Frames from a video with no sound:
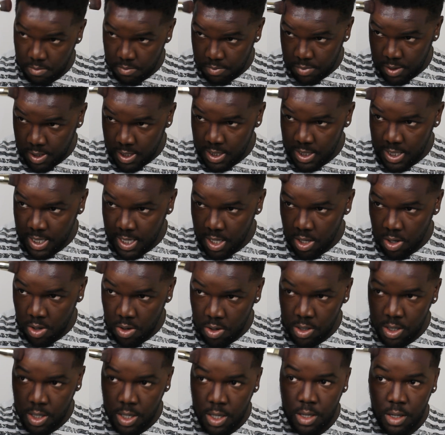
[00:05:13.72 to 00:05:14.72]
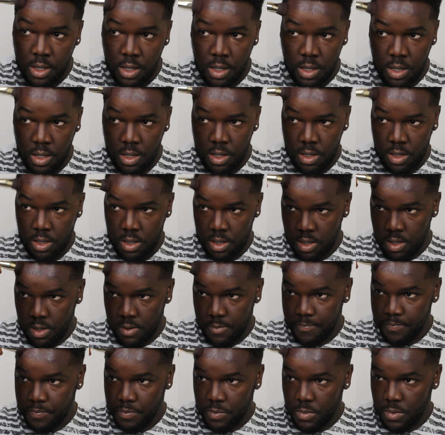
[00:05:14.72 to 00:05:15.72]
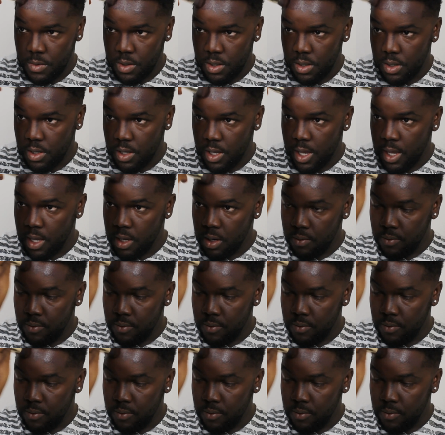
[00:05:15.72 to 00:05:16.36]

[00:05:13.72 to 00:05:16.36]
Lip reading: blend that on in and